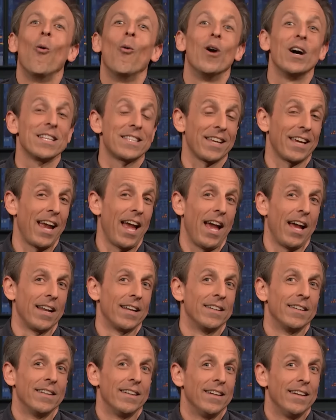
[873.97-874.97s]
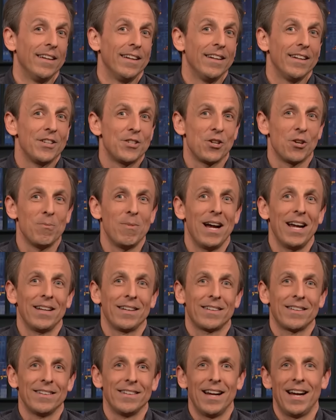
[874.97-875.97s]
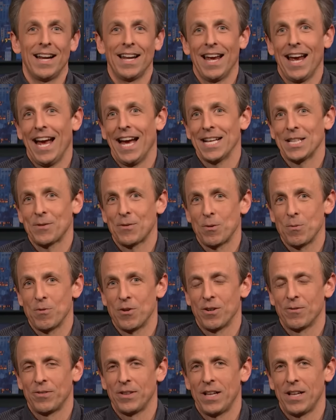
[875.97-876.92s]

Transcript: Once again, Joe Biden could not have asked for a more